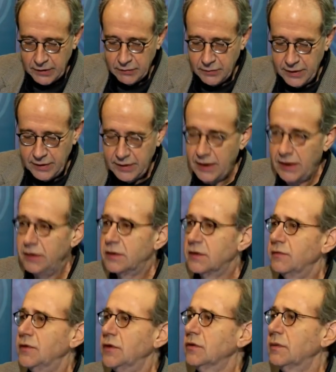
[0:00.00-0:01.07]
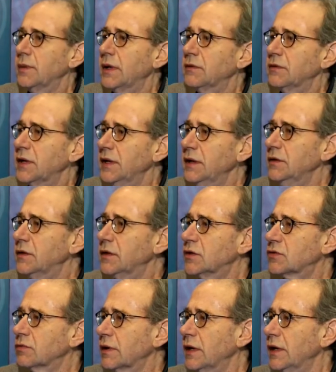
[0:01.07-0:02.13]
We interviewed about 10
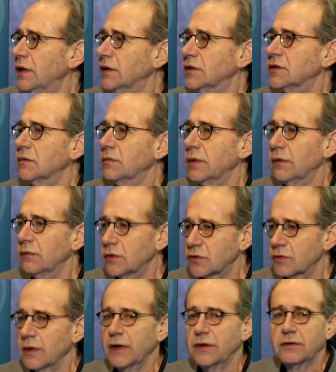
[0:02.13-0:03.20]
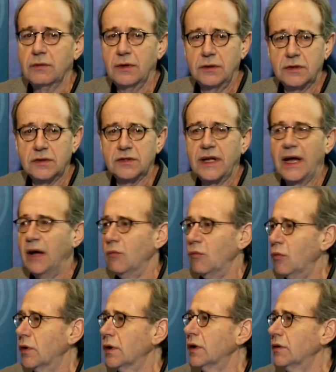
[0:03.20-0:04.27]
district leaders, and we were trying to understand,
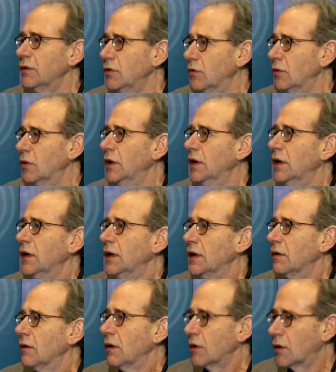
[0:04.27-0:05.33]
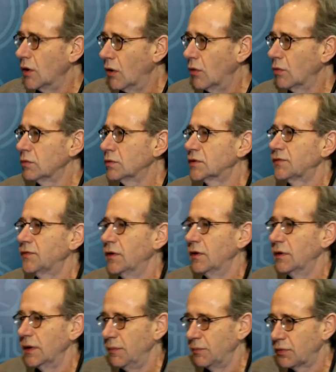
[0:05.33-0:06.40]
what are your goals
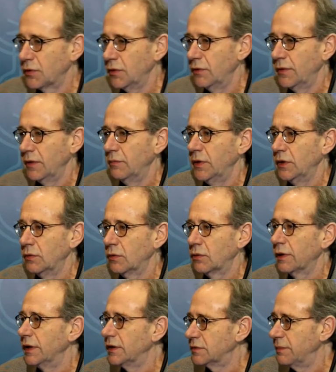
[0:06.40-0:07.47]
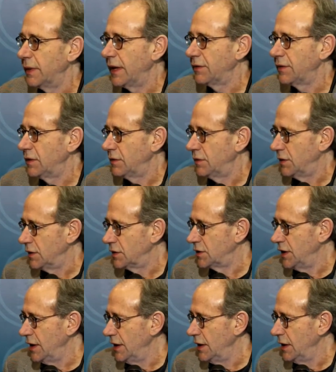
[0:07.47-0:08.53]
for improving middle grades math this
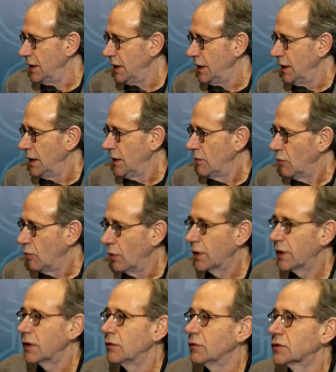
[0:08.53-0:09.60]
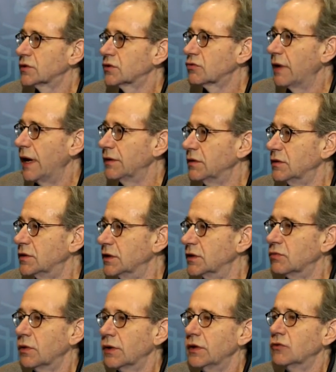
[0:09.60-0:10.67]
year? What are your strategies?
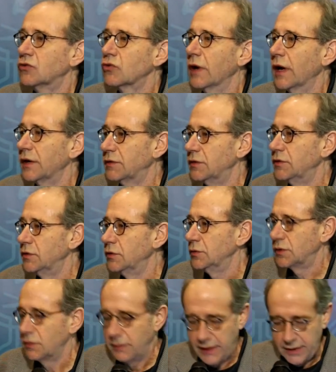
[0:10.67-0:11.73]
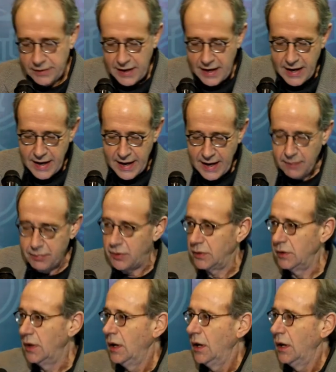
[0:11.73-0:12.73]
What are you trying to do to make that happen?